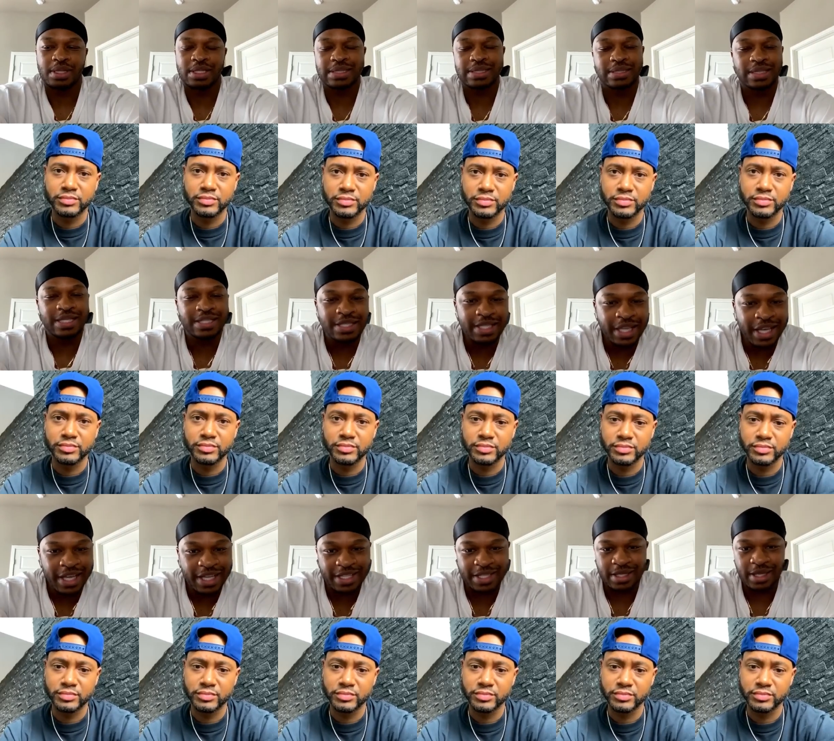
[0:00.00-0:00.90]
Speaker 1: just
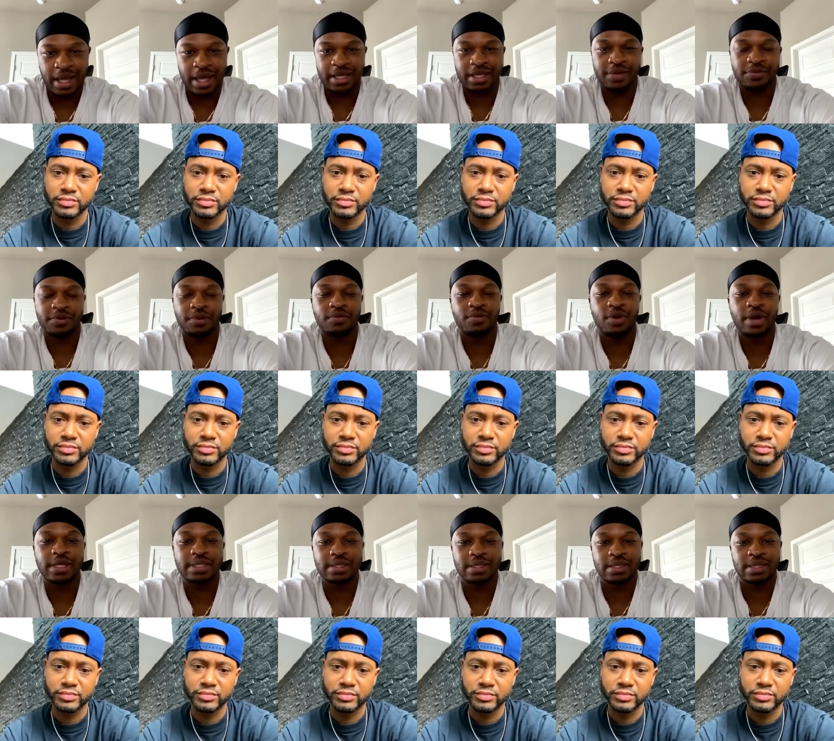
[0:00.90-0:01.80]
listening to like different
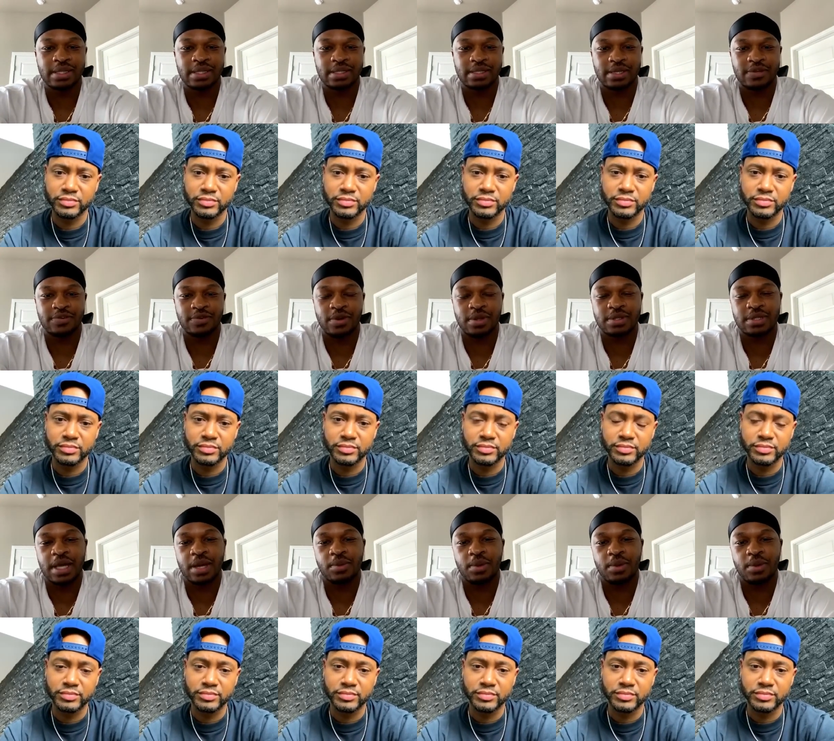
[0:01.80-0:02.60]
voices as far as like